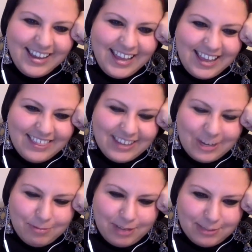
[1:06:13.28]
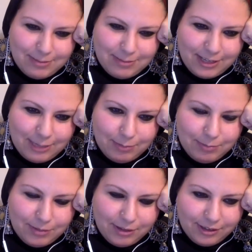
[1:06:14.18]
And then I passed by Keep
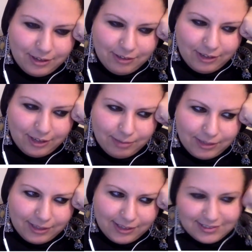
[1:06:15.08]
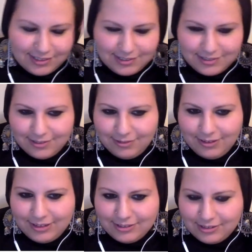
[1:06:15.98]
America Great. I'm like, is this
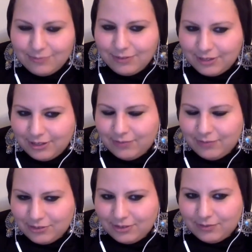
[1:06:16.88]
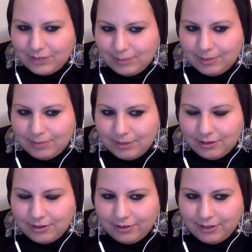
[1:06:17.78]
really your vision of keeping
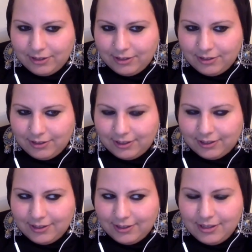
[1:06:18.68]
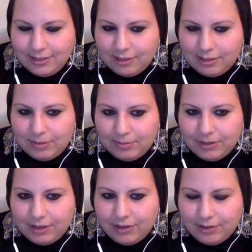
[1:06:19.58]
America great? Like, that people
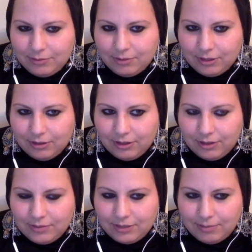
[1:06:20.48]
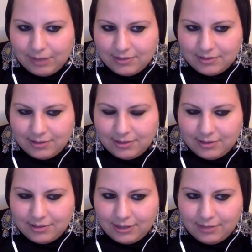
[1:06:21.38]
now have to wear gloves and masks all the
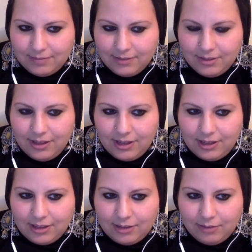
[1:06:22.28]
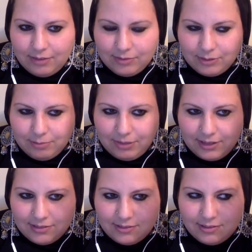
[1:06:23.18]
time, and that we've
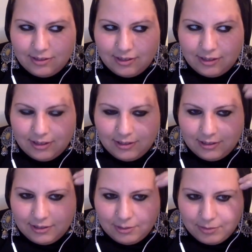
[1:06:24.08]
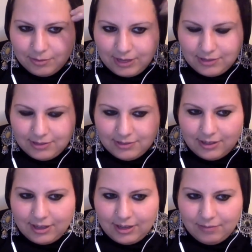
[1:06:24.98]
surpassed the number of cases in
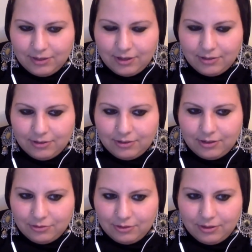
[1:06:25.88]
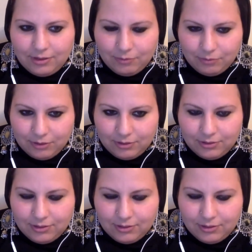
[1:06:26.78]
every other country of the world,